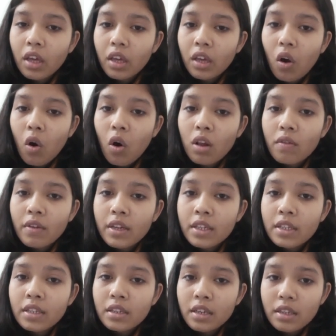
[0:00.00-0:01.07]
He
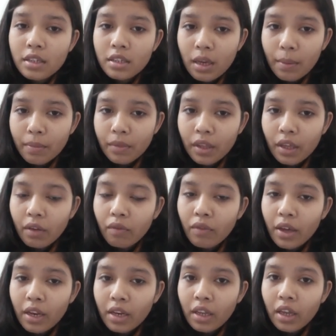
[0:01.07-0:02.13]
always did something
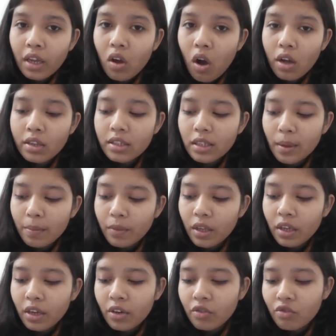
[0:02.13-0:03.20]
when he got
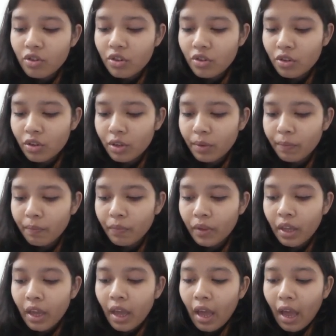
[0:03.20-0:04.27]
something in return,
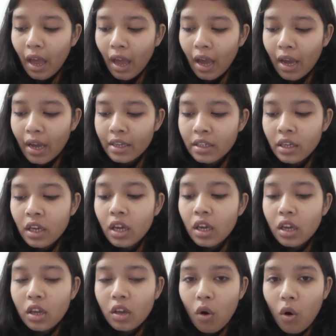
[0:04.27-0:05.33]
and
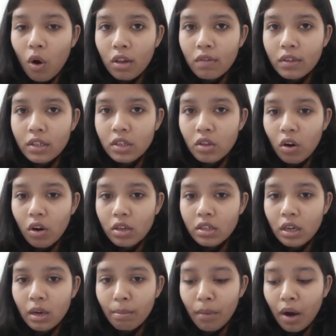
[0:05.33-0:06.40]
he always thought
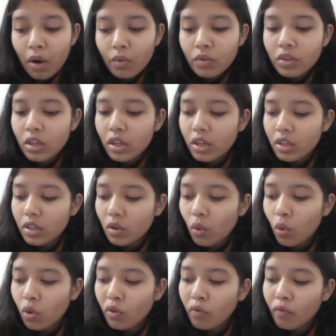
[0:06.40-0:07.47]
about his
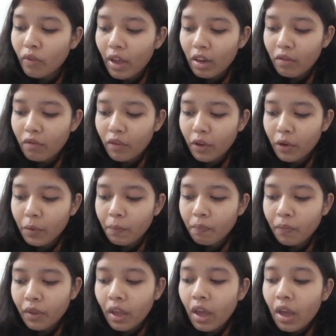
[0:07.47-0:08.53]
own welfare.
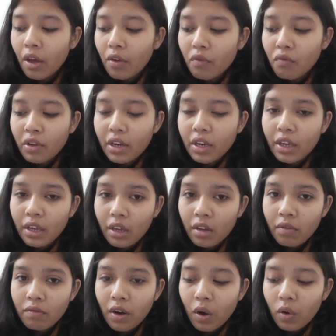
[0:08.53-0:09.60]
When he
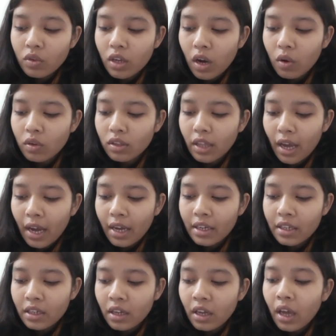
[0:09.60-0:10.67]
found out
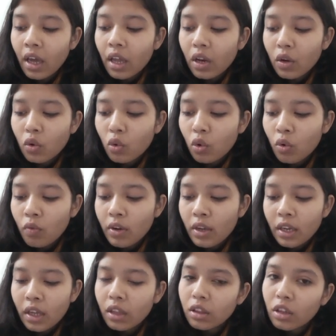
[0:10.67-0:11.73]
that no
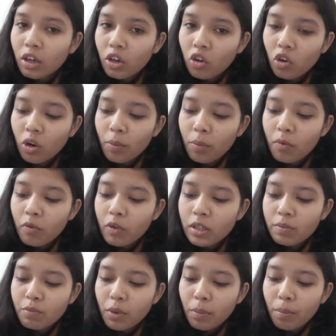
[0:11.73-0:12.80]
one in the group
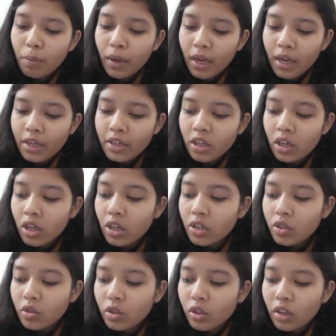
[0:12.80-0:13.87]
was prepared
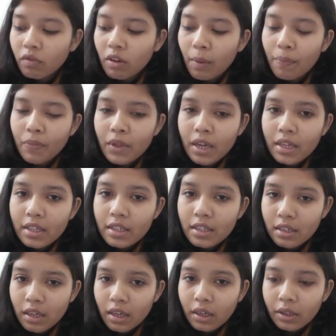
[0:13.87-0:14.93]
to give up their
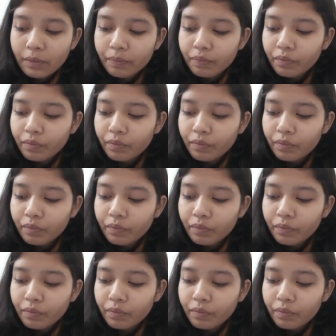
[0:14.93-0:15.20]
stake